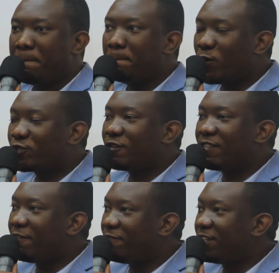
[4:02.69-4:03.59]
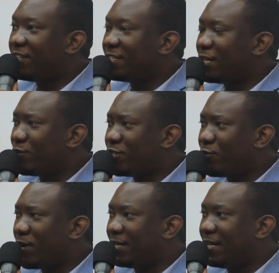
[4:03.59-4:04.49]
Most of the inventions that we
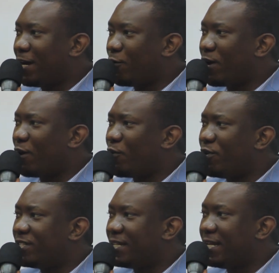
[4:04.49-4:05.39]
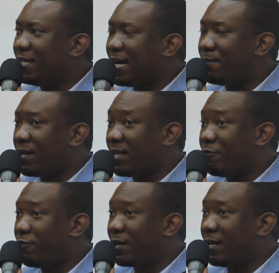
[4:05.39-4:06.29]
see right now were originally done by the
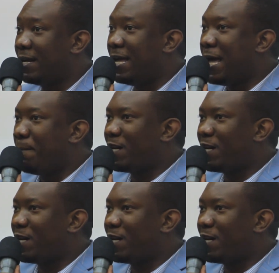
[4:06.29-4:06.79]
African,